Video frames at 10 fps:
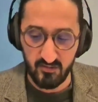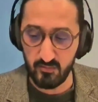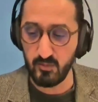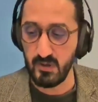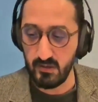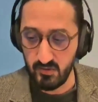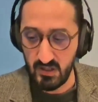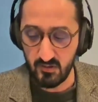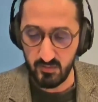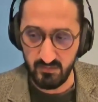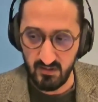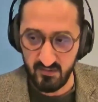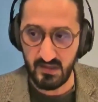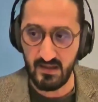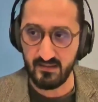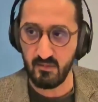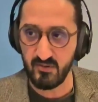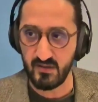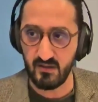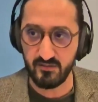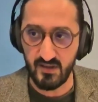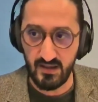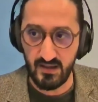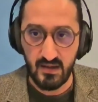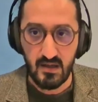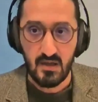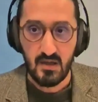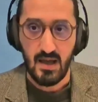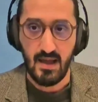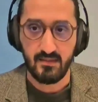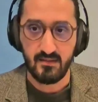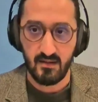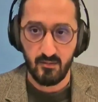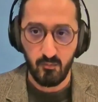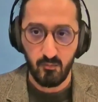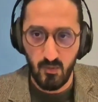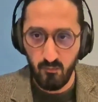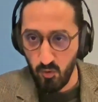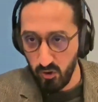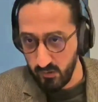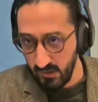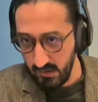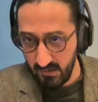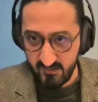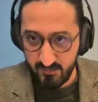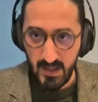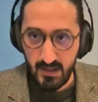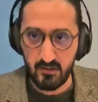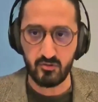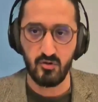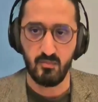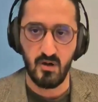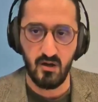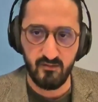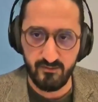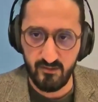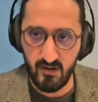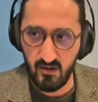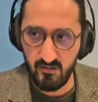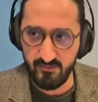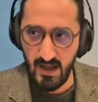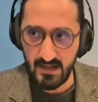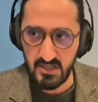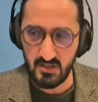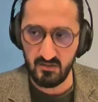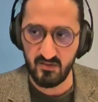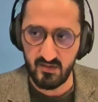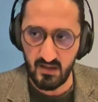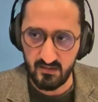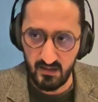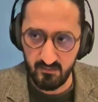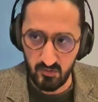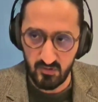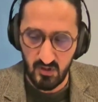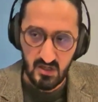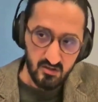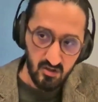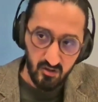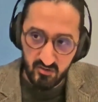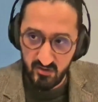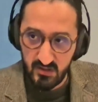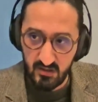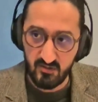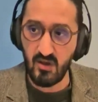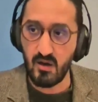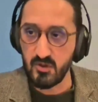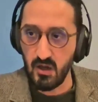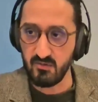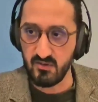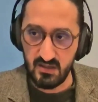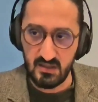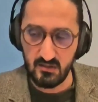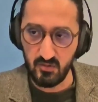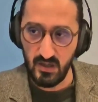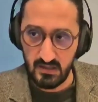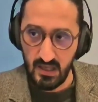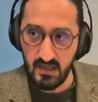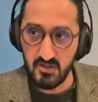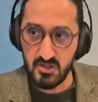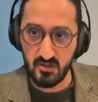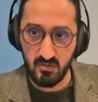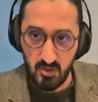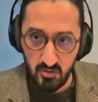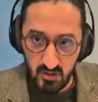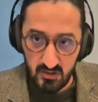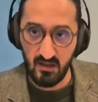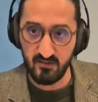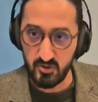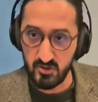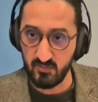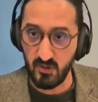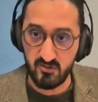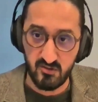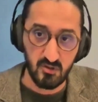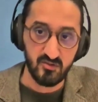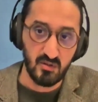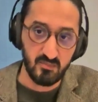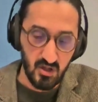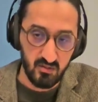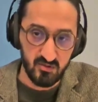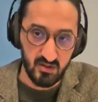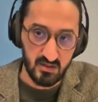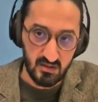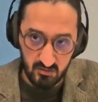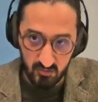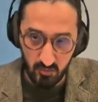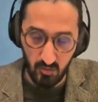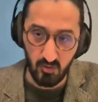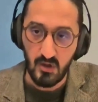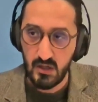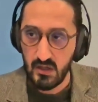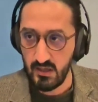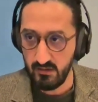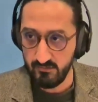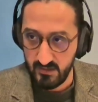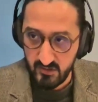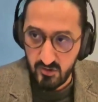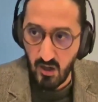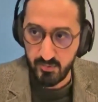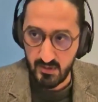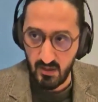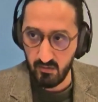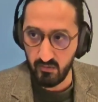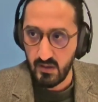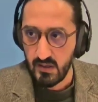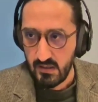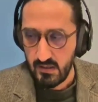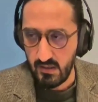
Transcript: leaders need to be resilient themselves and work in a spectrum of actions that they would consider. Sometimes they need to engage the community as much as possible. Sometimes they need to go in a very top-down